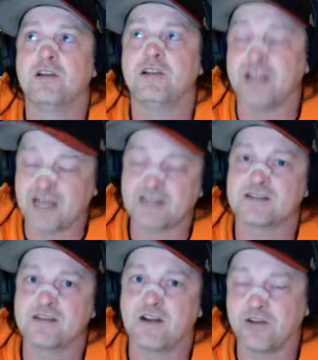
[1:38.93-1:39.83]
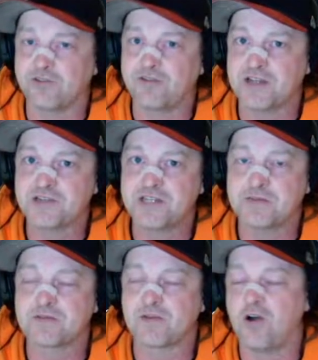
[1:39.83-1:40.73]
Yes. Are there faster
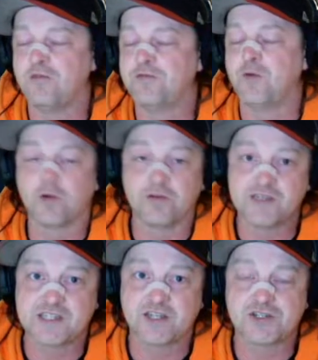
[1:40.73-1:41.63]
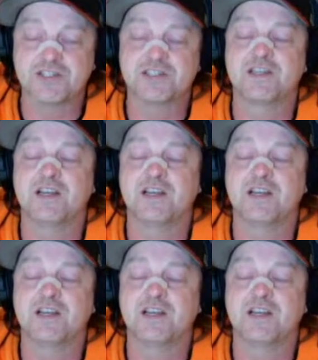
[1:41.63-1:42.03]
teams for all 4 of these dungeons?